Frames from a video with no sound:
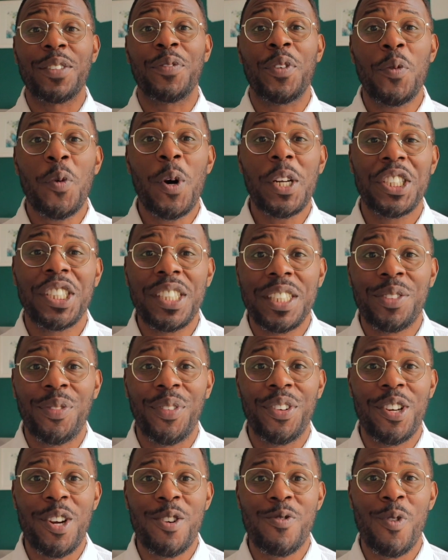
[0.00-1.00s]
if you're watching this
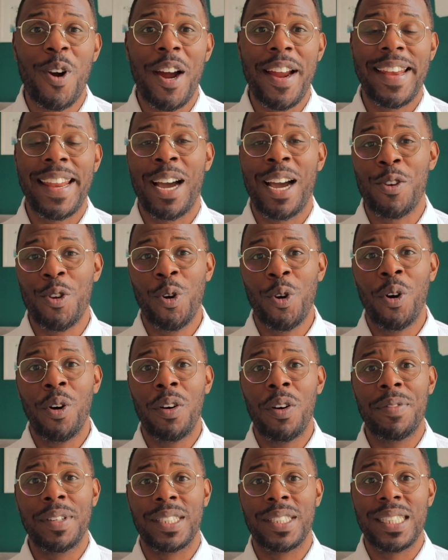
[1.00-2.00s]
video right now, you're
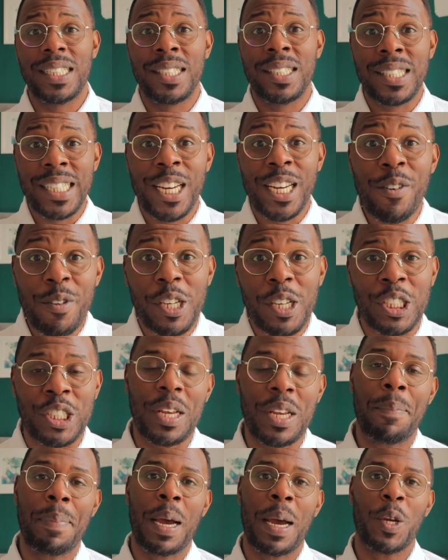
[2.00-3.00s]
obviously
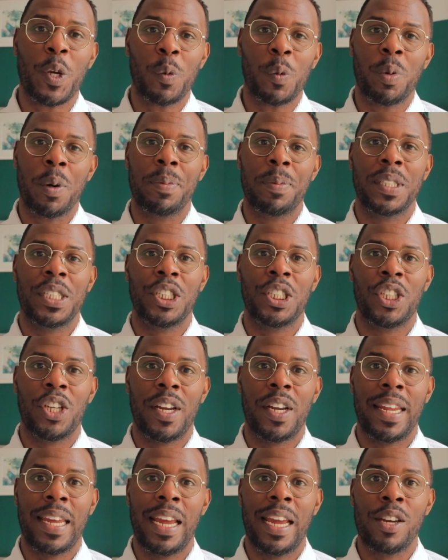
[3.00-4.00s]
serious about your property
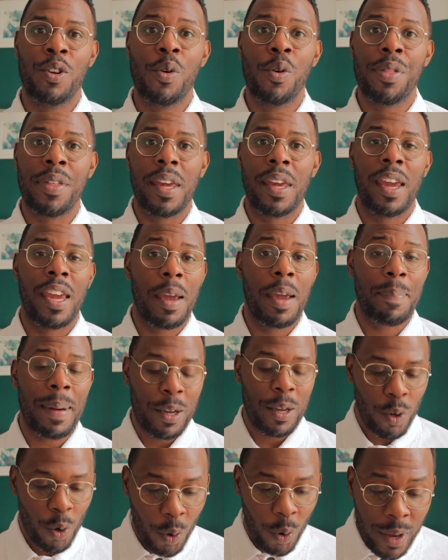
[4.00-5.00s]
journey and you're thinking
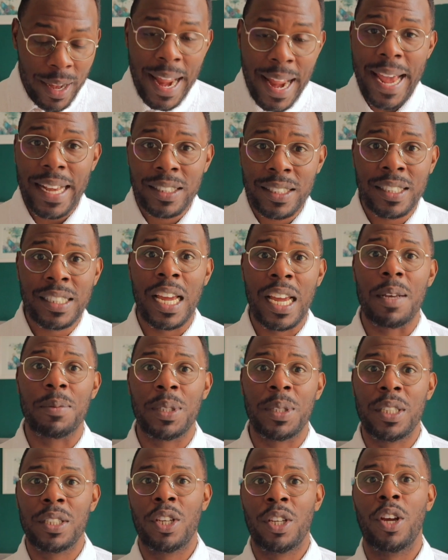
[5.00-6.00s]
about your next
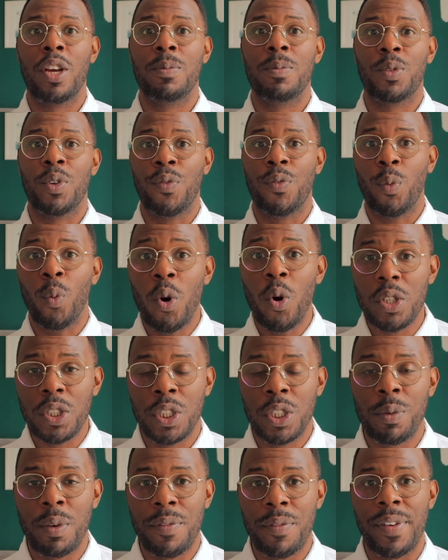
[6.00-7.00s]
steps in terms of what
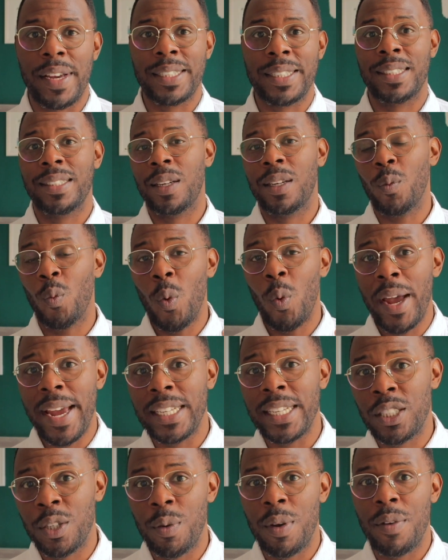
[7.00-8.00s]
to invest in, where
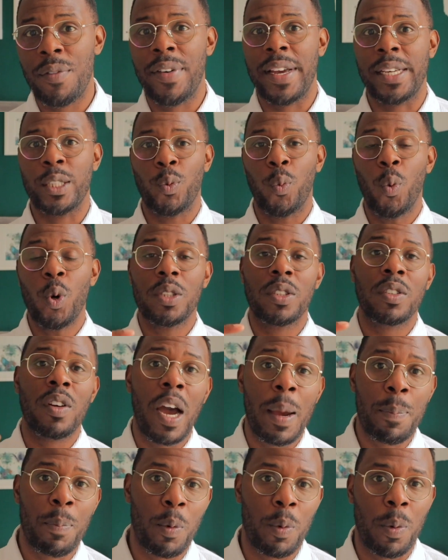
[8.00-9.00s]
to invest, what
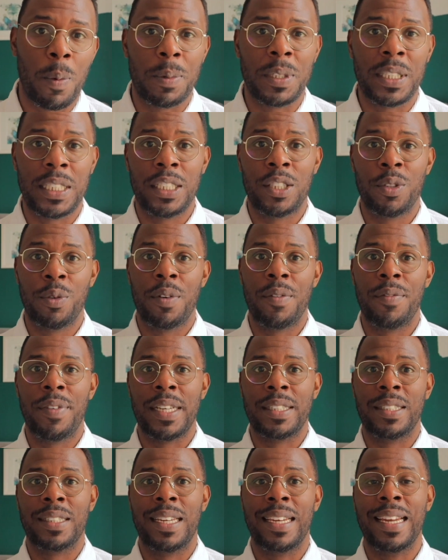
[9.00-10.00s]
type of property to
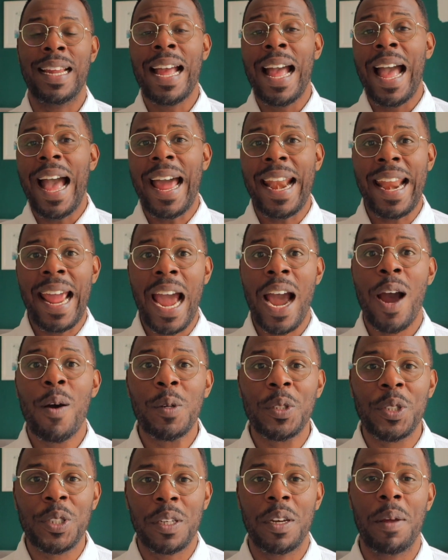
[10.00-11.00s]
invest in, and how
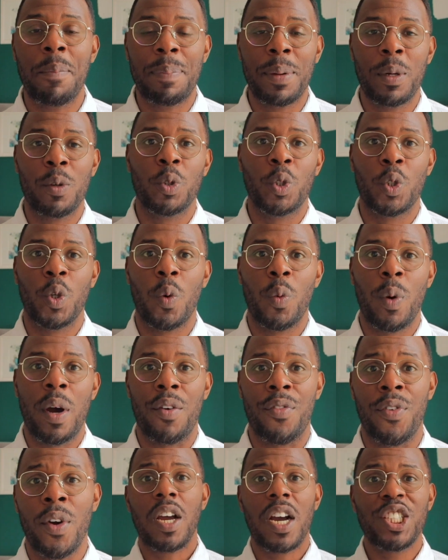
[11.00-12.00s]
it's gonna build your
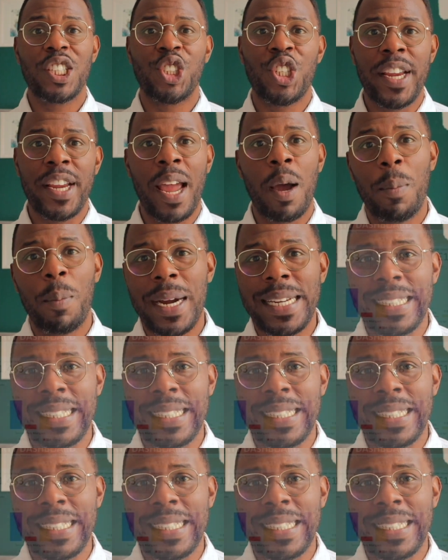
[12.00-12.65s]
wealth. Guys, check out my